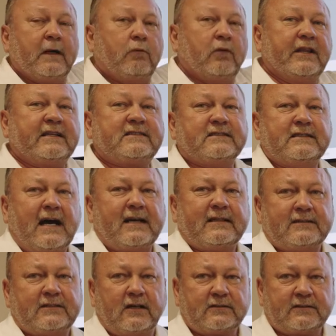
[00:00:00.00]
Well, that's not
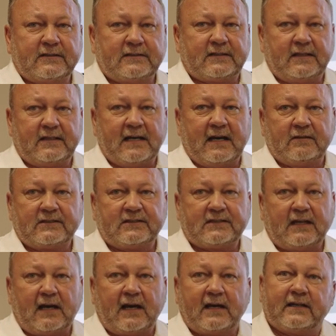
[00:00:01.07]
ducted to the
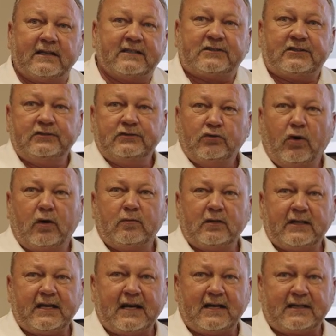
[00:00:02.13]
outside. It's
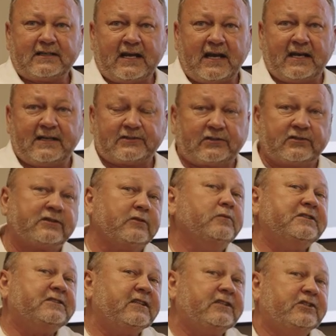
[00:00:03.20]
normally on casters, and
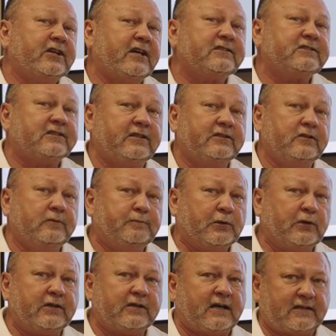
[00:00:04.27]
we suggest that you
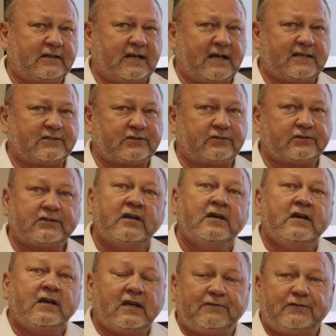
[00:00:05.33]
put it on casters
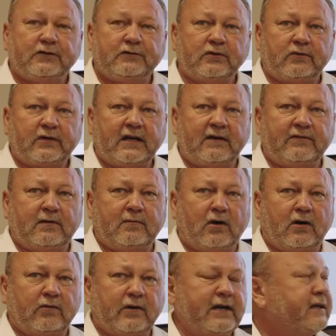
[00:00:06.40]
if you don't have them
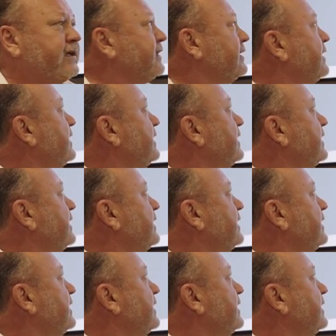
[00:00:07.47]
already.